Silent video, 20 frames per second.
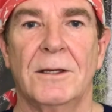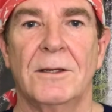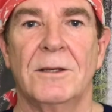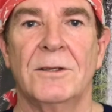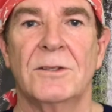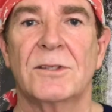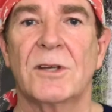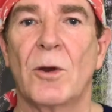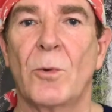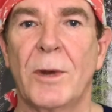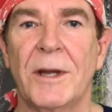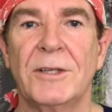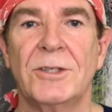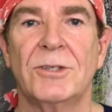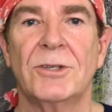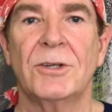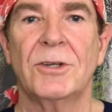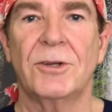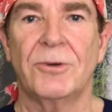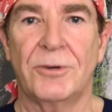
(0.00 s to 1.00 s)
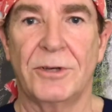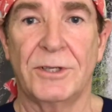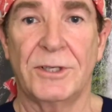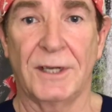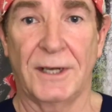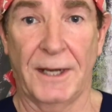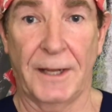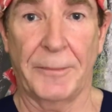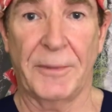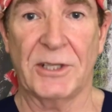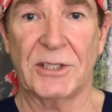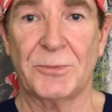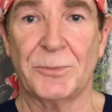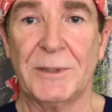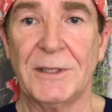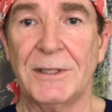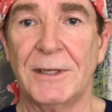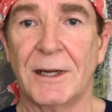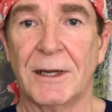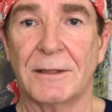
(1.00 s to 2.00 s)
So when should urodynamics
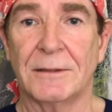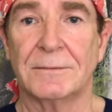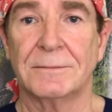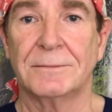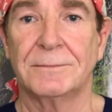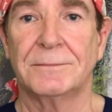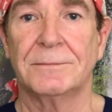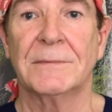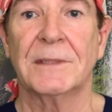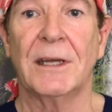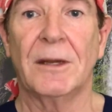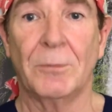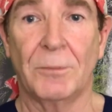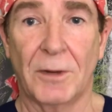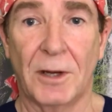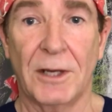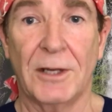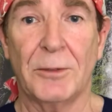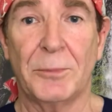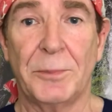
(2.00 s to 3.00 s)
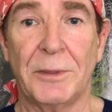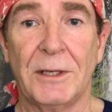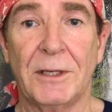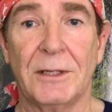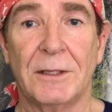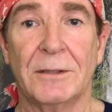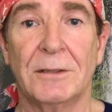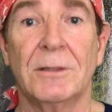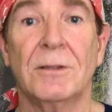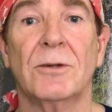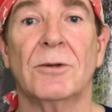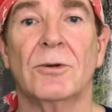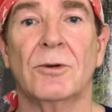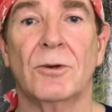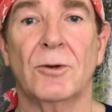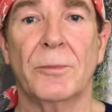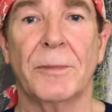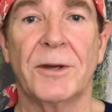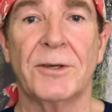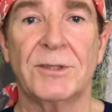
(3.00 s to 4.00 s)
be done? In my opinion,
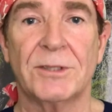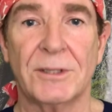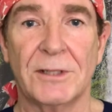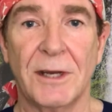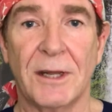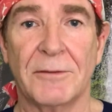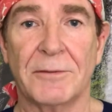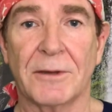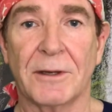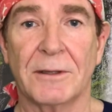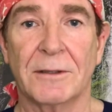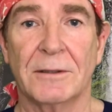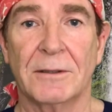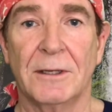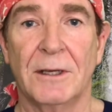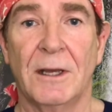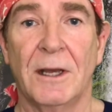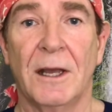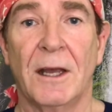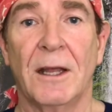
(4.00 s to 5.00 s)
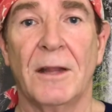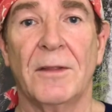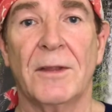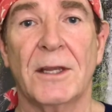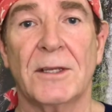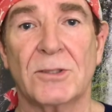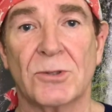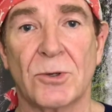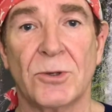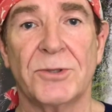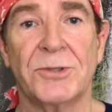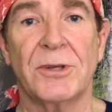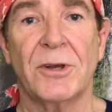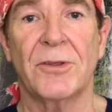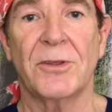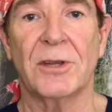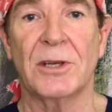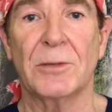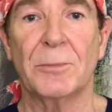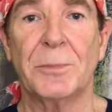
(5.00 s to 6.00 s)
almost never. And that's also
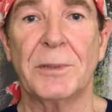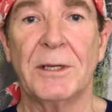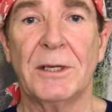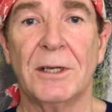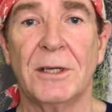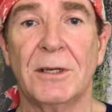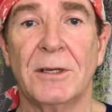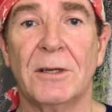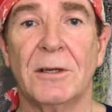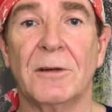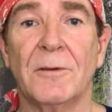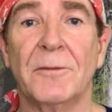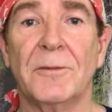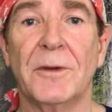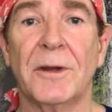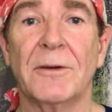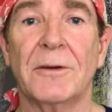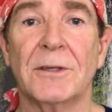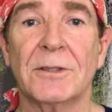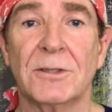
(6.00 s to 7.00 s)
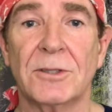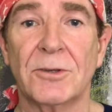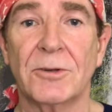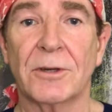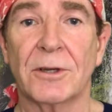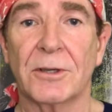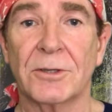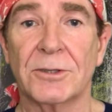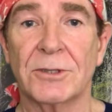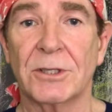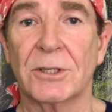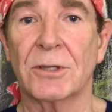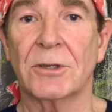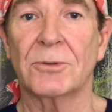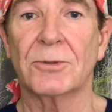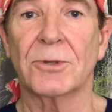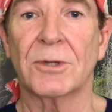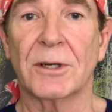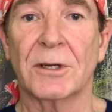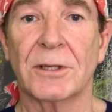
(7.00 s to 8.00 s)
the opinion of various urological
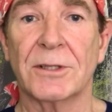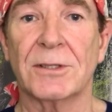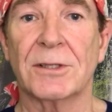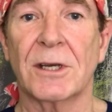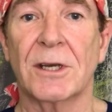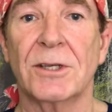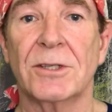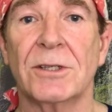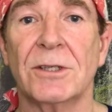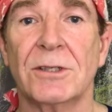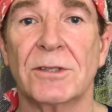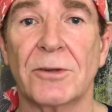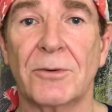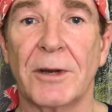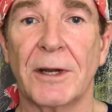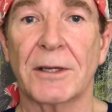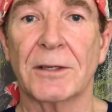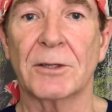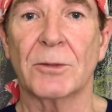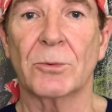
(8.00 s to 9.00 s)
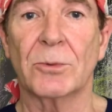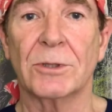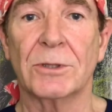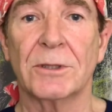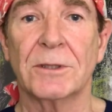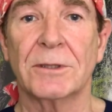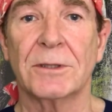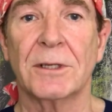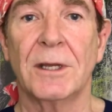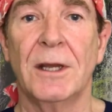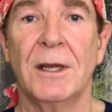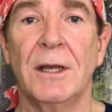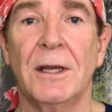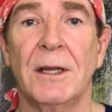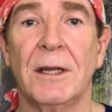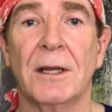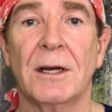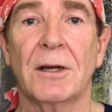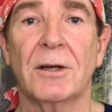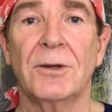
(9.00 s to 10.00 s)
organisations around the world,
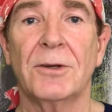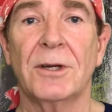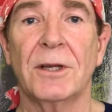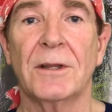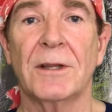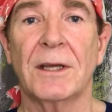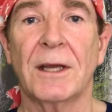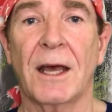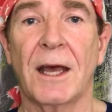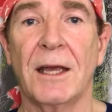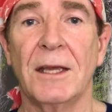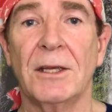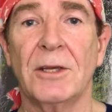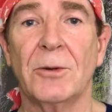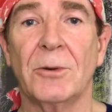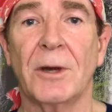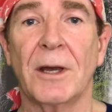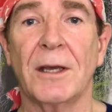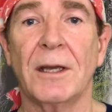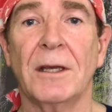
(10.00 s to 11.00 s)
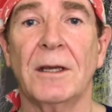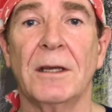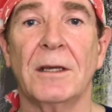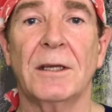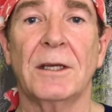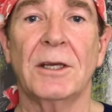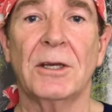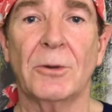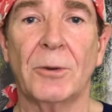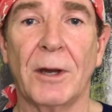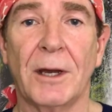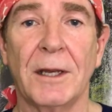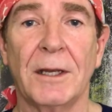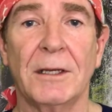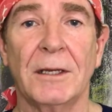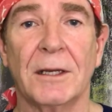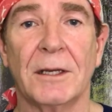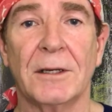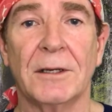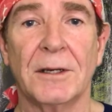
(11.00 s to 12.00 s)
including the AUA,
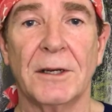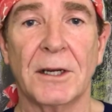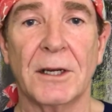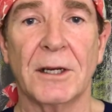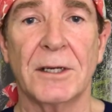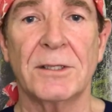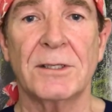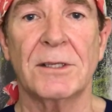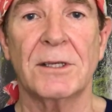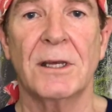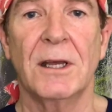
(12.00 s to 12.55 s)
EUA and NICE,